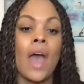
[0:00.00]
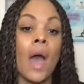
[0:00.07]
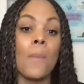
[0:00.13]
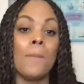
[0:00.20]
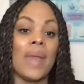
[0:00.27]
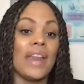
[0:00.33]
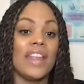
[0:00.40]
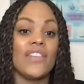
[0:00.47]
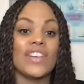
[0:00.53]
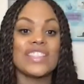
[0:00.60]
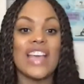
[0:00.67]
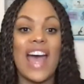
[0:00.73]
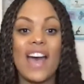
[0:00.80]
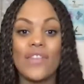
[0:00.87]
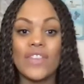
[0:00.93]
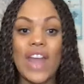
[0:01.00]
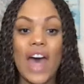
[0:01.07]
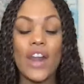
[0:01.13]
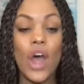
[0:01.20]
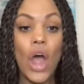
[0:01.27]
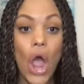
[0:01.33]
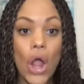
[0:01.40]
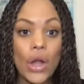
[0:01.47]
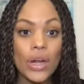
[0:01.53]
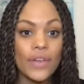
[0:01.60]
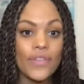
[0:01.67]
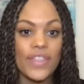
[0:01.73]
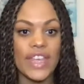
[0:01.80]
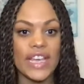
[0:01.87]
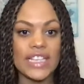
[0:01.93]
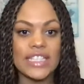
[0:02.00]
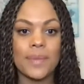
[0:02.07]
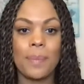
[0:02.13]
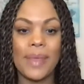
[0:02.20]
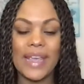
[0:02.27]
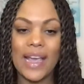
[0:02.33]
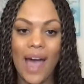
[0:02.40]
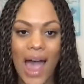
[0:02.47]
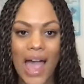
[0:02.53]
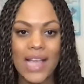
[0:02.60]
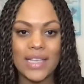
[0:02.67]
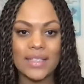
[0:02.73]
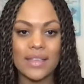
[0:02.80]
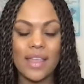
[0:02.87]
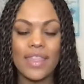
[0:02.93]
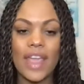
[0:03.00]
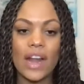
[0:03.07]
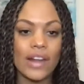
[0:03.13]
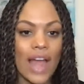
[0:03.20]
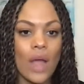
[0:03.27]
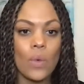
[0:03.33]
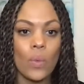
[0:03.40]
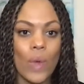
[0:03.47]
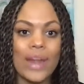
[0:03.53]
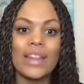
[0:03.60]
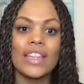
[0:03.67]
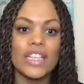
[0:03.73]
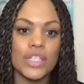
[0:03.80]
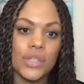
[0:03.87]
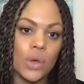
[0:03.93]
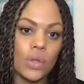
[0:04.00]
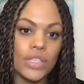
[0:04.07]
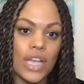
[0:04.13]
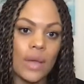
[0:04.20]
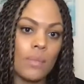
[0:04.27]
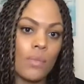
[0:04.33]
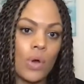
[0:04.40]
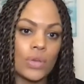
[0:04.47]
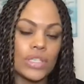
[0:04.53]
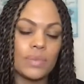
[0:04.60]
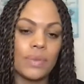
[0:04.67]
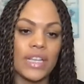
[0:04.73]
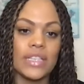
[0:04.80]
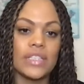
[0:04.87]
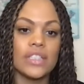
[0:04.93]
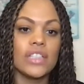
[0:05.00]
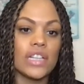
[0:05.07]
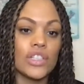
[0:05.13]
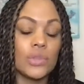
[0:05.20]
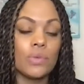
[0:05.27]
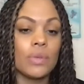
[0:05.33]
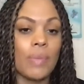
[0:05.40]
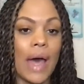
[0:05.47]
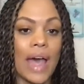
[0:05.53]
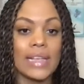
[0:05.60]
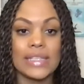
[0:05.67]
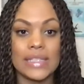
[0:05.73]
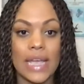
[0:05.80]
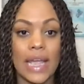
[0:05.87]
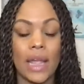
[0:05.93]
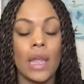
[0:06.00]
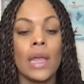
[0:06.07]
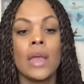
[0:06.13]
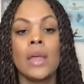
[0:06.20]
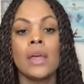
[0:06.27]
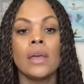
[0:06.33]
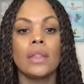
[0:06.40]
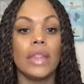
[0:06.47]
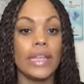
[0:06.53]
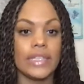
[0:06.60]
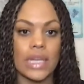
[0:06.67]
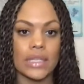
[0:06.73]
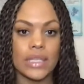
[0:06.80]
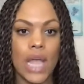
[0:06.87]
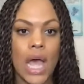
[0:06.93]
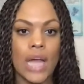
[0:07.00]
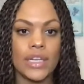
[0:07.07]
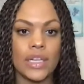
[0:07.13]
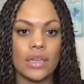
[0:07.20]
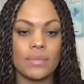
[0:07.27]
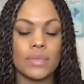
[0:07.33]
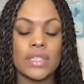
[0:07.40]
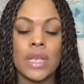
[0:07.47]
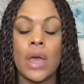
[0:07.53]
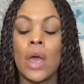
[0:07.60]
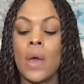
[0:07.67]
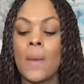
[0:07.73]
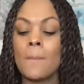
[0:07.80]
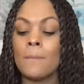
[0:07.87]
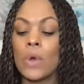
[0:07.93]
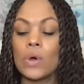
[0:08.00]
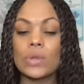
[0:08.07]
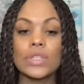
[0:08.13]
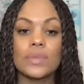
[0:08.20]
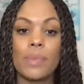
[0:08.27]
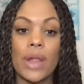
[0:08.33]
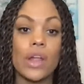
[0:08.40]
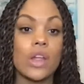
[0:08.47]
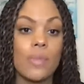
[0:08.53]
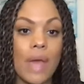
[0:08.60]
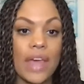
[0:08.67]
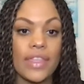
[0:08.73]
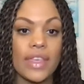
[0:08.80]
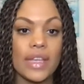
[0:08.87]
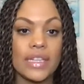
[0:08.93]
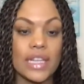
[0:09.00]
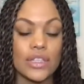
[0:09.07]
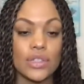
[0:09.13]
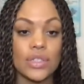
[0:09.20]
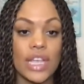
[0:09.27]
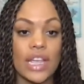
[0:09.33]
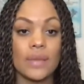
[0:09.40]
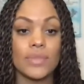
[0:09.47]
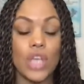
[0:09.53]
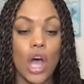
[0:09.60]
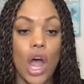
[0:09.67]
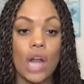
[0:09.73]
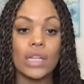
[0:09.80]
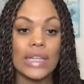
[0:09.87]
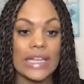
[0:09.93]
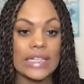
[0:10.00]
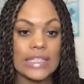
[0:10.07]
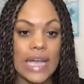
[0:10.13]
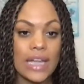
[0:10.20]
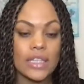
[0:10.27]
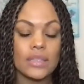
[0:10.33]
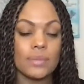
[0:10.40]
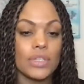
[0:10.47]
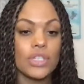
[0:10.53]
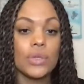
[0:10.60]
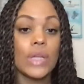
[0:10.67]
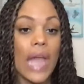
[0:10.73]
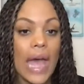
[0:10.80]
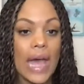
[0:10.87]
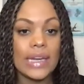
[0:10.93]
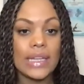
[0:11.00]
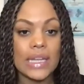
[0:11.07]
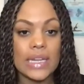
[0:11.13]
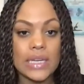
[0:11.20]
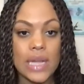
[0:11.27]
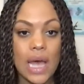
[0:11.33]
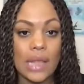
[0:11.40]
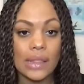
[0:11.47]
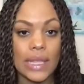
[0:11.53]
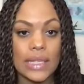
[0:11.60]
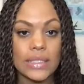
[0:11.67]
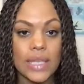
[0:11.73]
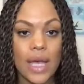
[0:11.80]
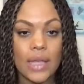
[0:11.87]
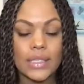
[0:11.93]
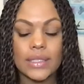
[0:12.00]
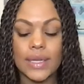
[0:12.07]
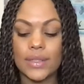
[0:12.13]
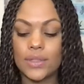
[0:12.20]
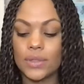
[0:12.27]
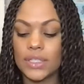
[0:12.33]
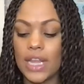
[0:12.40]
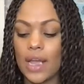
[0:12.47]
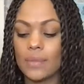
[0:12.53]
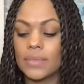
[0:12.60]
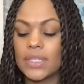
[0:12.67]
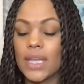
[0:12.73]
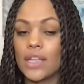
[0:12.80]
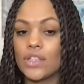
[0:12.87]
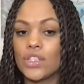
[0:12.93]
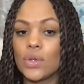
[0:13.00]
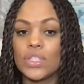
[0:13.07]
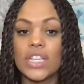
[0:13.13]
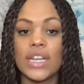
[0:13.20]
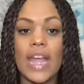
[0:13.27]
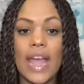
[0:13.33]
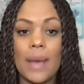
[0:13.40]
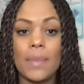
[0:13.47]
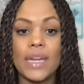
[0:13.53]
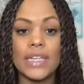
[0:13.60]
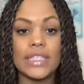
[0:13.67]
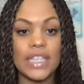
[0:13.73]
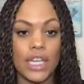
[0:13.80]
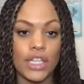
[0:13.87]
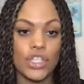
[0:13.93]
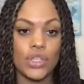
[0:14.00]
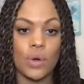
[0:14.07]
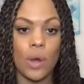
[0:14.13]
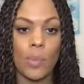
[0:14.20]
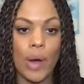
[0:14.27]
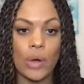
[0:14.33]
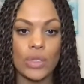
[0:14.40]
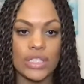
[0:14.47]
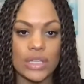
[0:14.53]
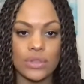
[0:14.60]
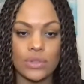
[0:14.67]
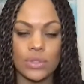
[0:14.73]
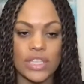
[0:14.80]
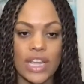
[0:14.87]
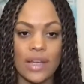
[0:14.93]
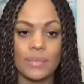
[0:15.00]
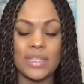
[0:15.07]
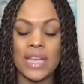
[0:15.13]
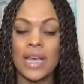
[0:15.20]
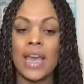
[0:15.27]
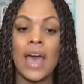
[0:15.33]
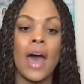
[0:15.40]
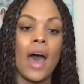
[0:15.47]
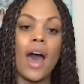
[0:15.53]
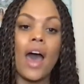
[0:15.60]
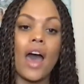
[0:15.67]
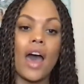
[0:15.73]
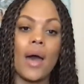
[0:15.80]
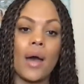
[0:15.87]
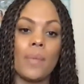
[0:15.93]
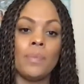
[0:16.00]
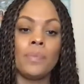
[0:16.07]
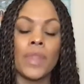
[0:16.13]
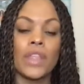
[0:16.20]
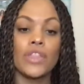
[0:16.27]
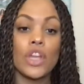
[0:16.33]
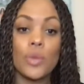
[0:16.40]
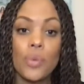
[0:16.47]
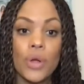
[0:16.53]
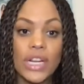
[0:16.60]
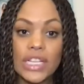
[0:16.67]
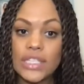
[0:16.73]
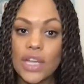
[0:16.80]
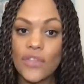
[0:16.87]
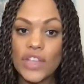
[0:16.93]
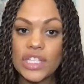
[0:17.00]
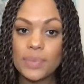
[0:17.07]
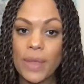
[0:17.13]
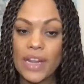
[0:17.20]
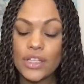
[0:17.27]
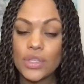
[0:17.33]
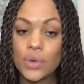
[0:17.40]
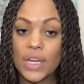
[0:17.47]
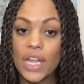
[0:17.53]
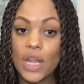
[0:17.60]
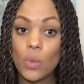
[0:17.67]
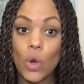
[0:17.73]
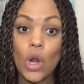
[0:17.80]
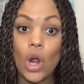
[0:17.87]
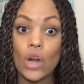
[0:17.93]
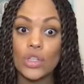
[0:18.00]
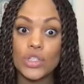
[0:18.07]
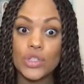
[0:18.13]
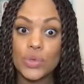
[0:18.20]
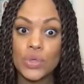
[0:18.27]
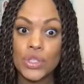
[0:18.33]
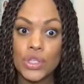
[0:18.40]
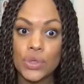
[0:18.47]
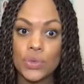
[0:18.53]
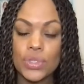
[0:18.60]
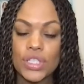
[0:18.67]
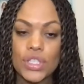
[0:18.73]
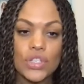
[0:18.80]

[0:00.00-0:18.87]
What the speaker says: Many of us have not heard of this because they are not readily sold in most places that you would buy, say, latex condoms. Most barrier method dental dams are latex, but you can get non-latex dental dams. And so today I'm going to teach you about dental dams. They're pretty self-explanatory in regards to use.